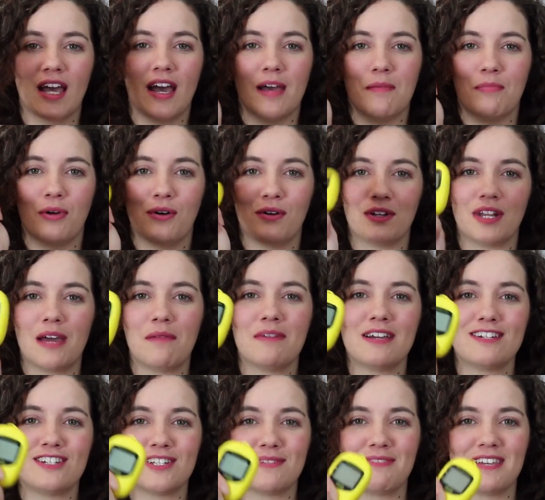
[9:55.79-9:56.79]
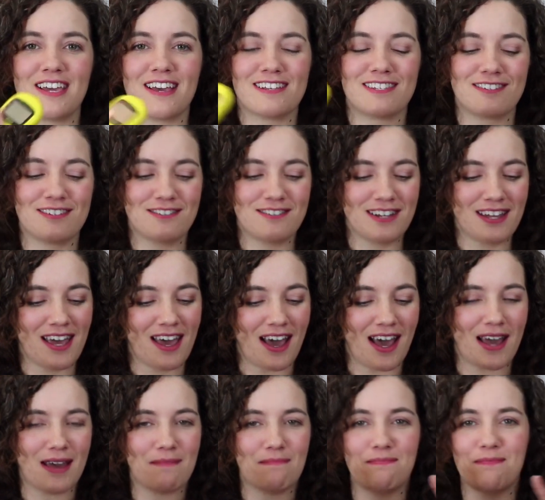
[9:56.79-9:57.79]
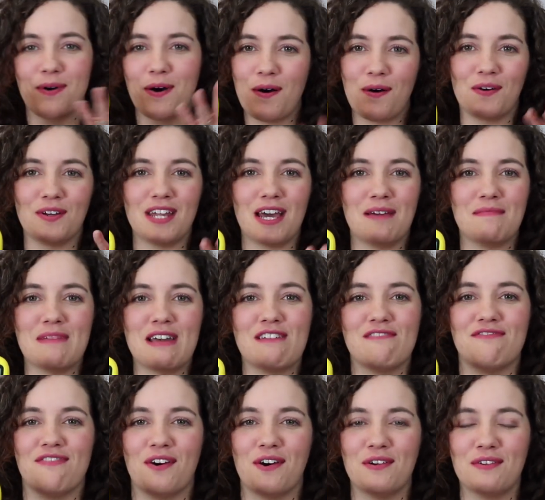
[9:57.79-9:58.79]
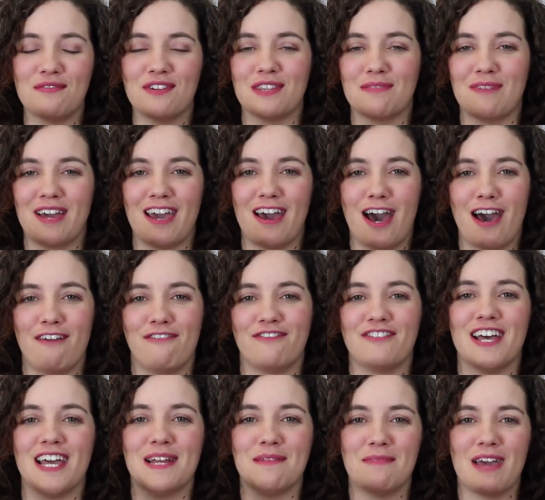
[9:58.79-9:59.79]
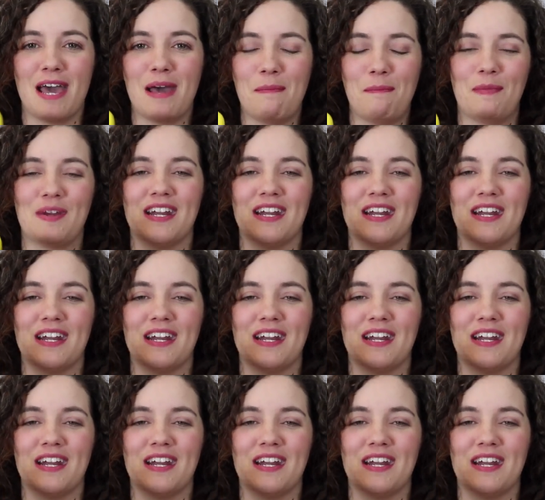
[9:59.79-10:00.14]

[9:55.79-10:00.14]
I pulled out my GPS unit, I pulled out my phone with my offline map,